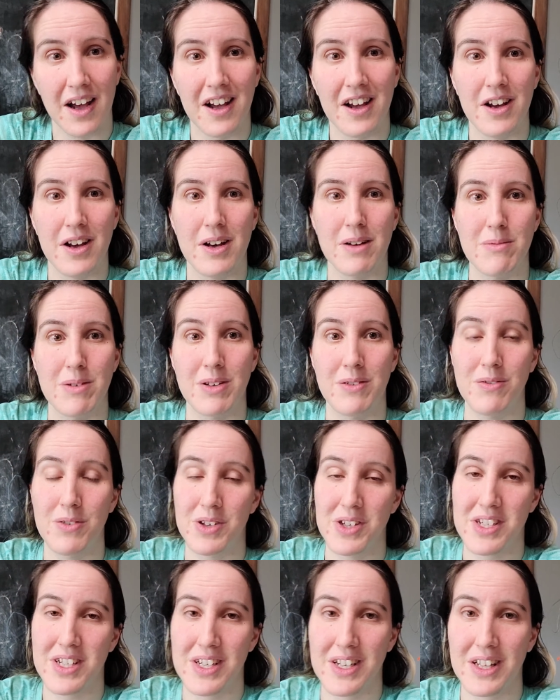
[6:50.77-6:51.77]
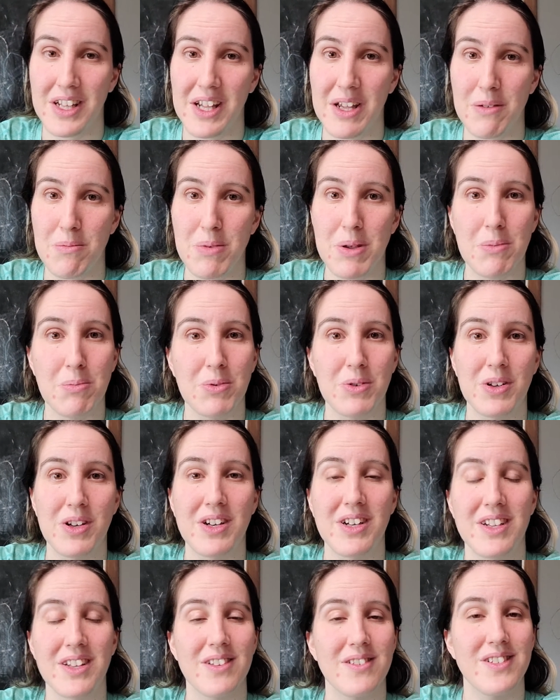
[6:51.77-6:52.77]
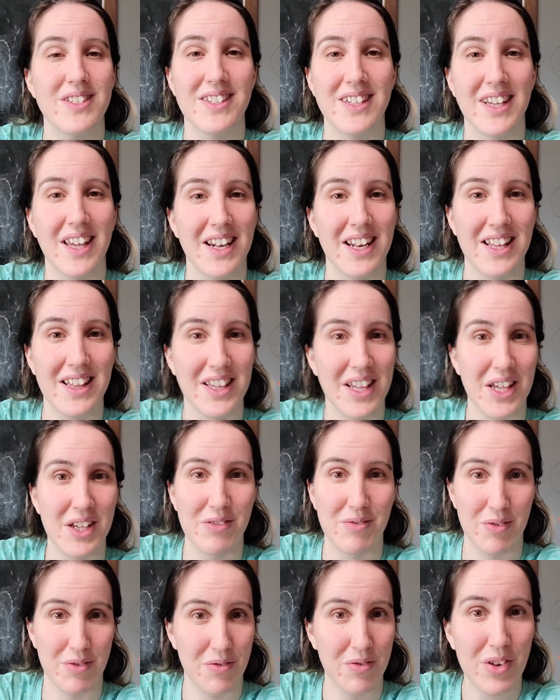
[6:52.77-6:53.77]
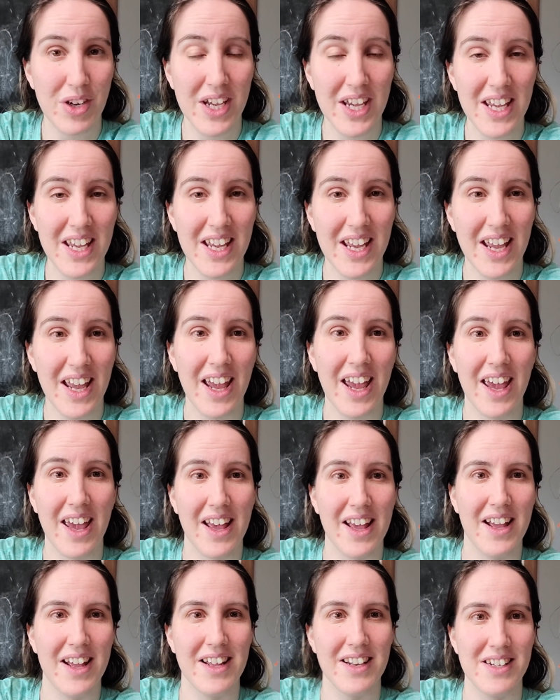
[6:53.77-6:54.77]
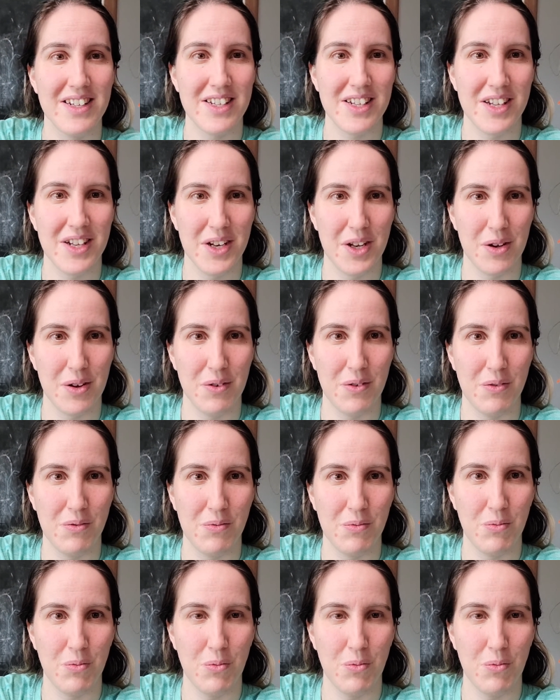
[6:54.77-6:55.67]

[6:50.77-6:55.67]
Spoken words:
Unfortunately, people are used to getting things for free, and, you know,